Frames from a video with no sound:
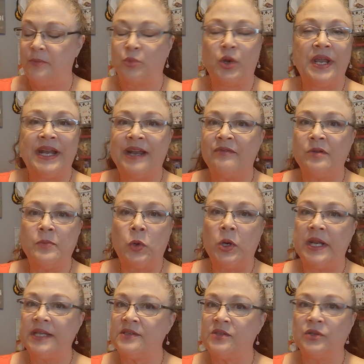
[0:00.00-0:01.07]
Prayed every
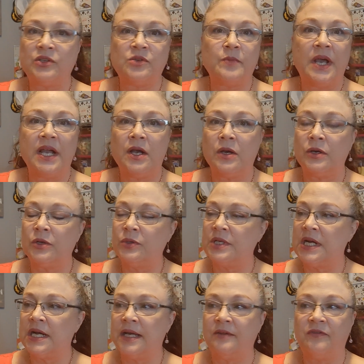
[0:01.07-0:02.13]
morning. Search my heart, O
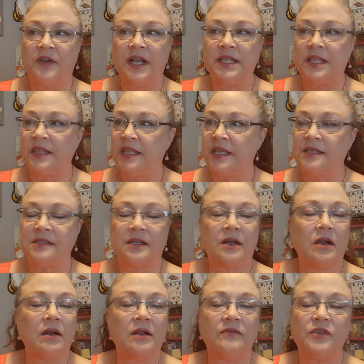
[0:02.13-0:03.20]
God. Find the things that
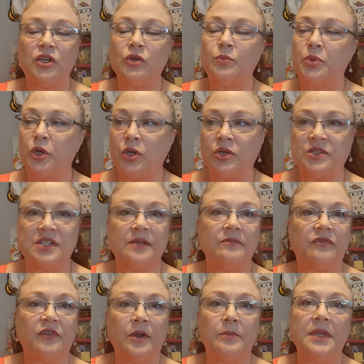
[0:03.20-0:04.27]
aren't of you. Purge them
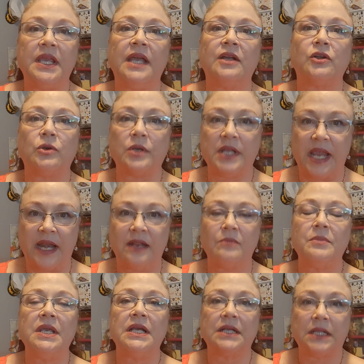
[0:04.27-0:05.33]
from me and create
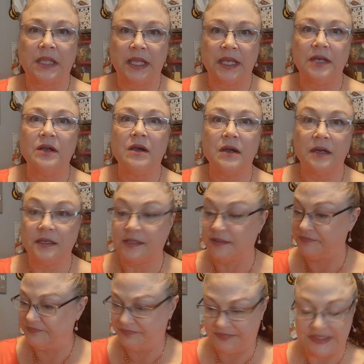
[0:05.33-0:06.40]
in me a clean heart.
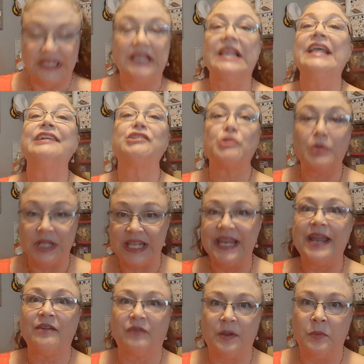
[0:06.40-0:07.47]
Literally
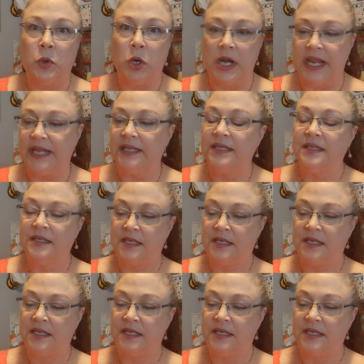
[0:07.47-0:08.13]
every morning.